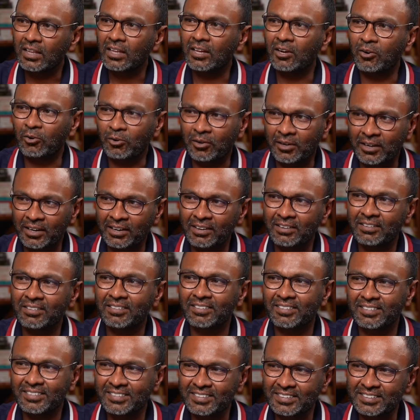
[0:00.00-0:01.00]
Okay.
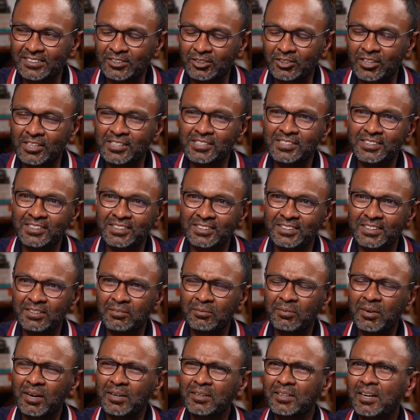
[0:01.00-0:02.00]
So that's interesting.
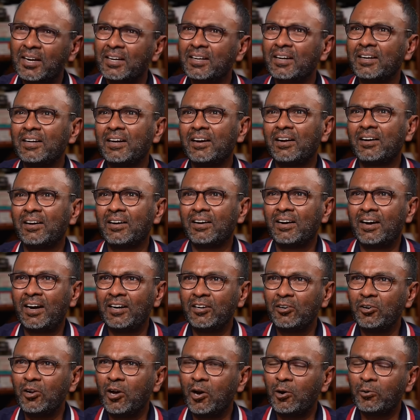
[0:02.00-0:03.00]
But I
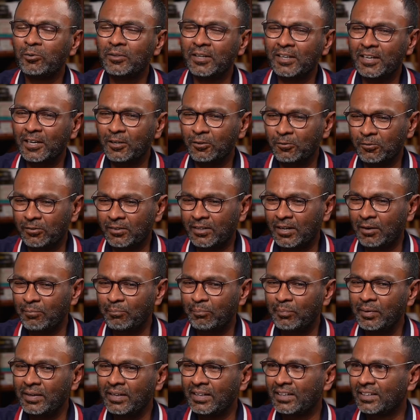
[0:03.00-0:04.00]
don't know how they can
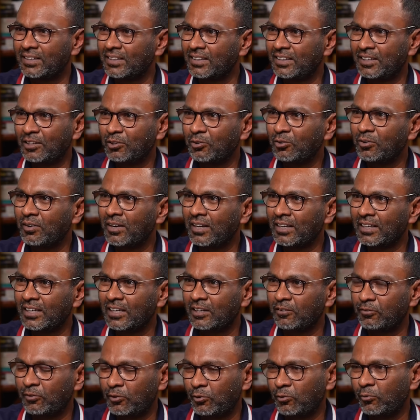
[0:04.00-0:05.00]
compete, you know, like
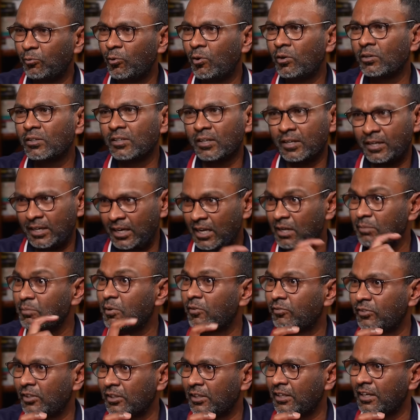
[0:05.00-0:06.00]
if you want a cream
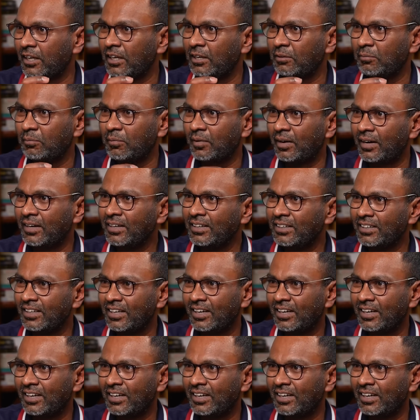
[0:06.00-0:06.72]
of the cream, right?